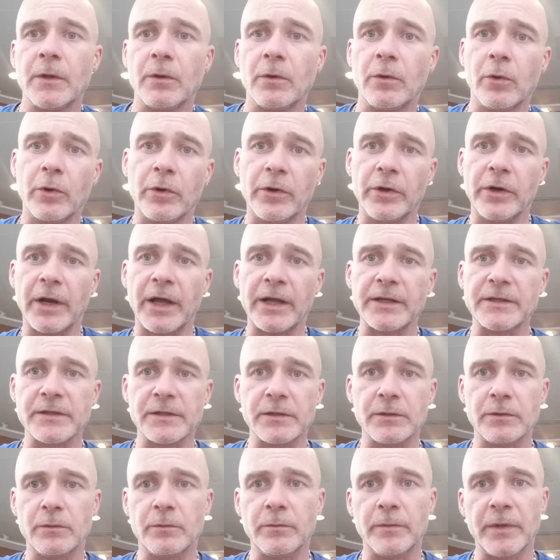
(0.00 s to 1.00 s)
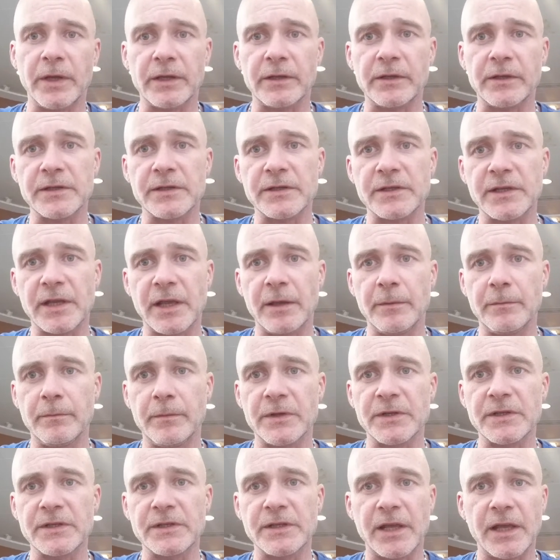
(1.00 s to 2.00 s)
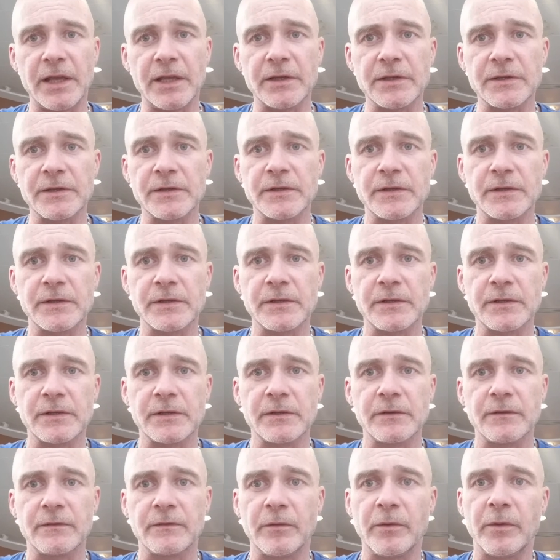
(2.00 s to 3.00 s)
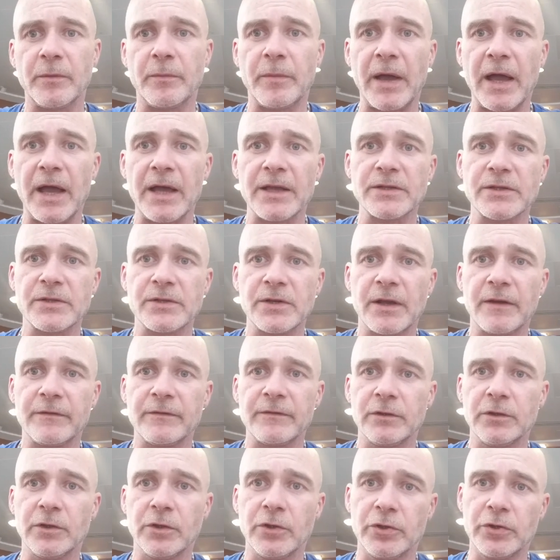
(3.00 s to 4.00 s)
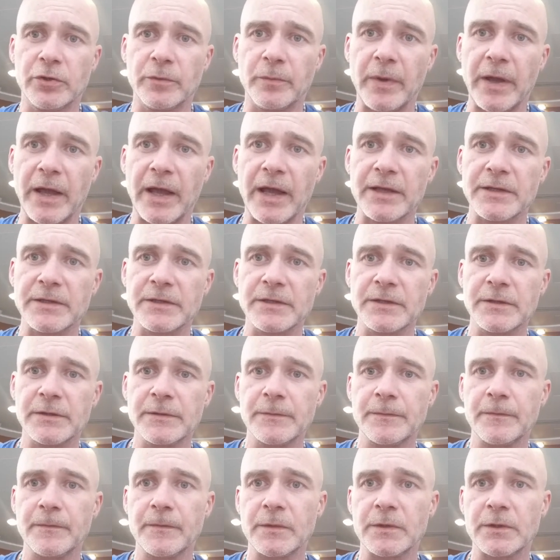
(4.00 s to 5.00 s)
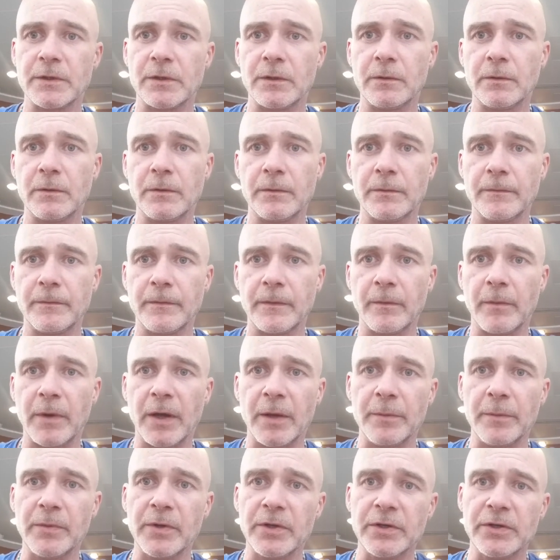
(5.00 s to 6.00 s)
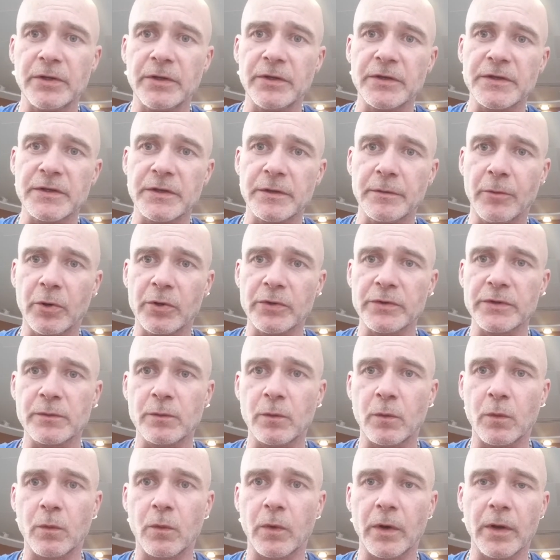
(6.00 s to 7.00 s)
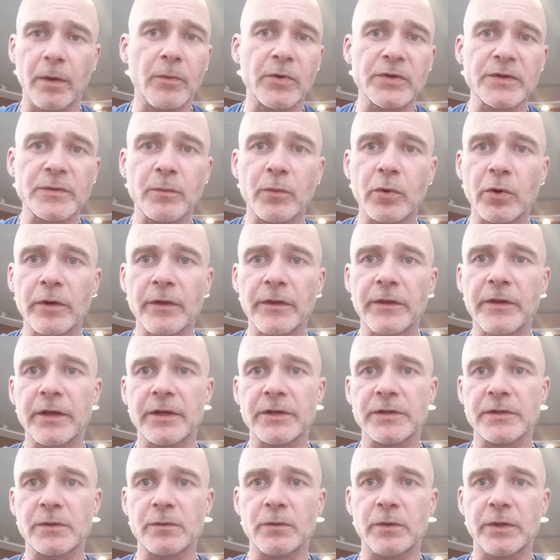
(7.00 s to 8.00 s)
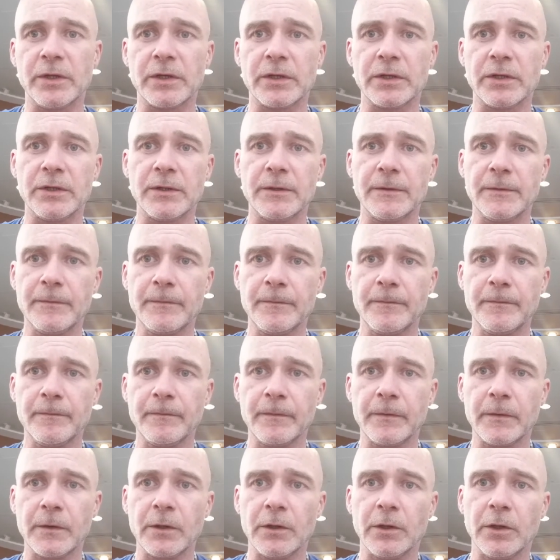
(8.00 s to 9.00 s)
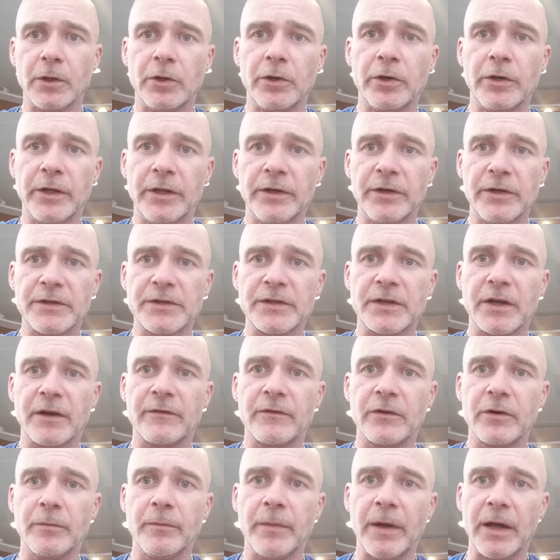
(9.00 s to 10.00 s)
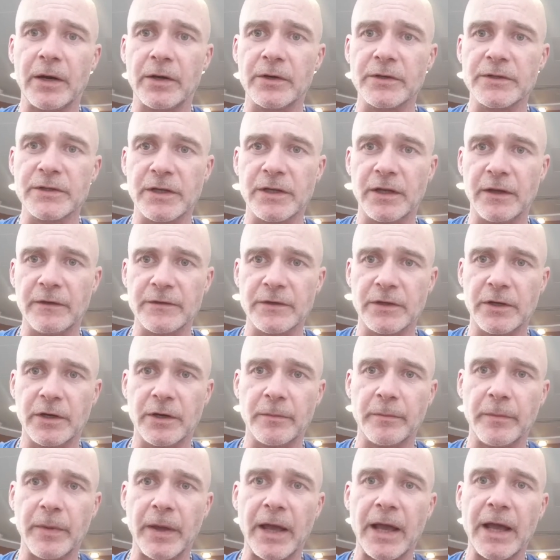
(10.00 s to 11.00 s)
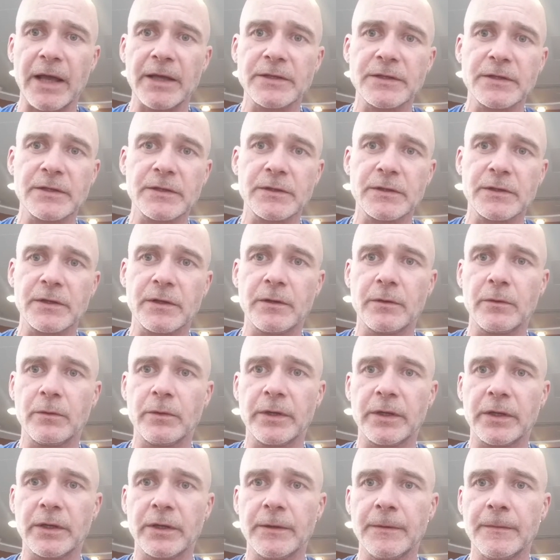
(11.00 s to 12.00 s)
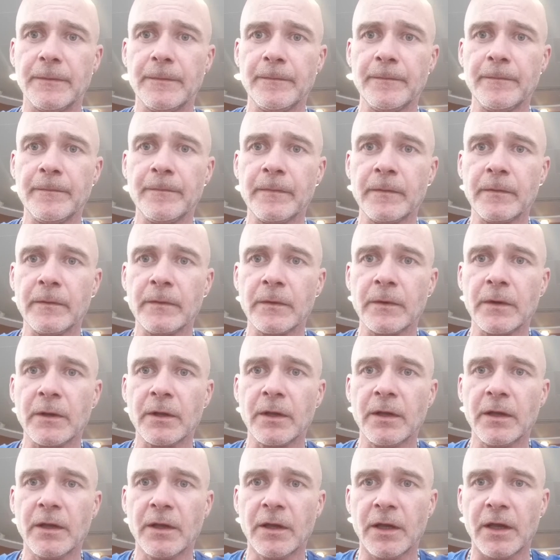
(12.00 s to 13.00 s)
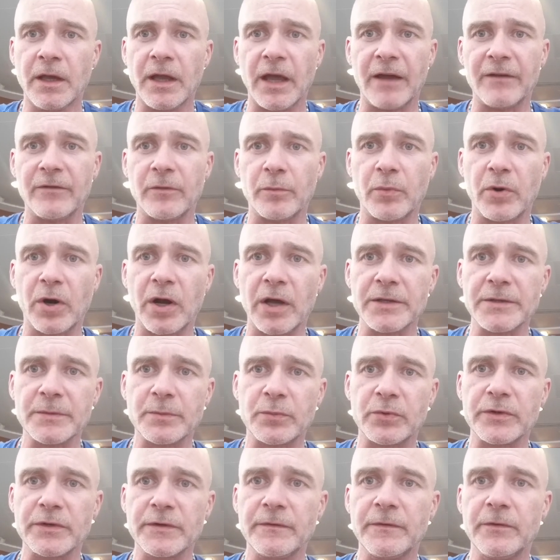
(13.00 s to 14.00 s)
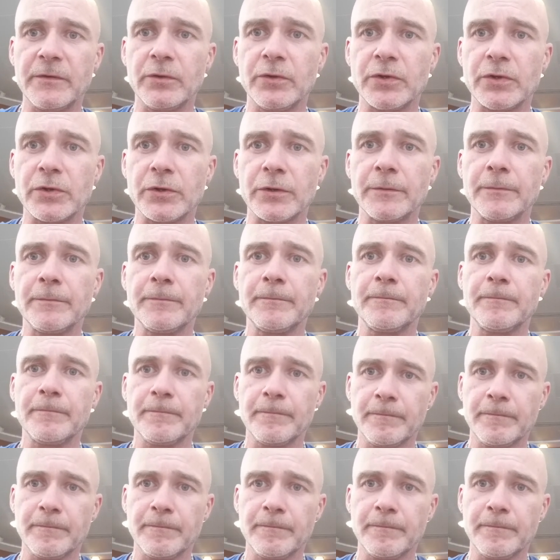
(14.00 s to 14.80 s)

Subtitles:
in order not to make the same mistakes from the past, you have to learn your past. So, in my opinion, this is one of the most important things we can learn and discover about ourselves and our past so that we can have a prosperous future.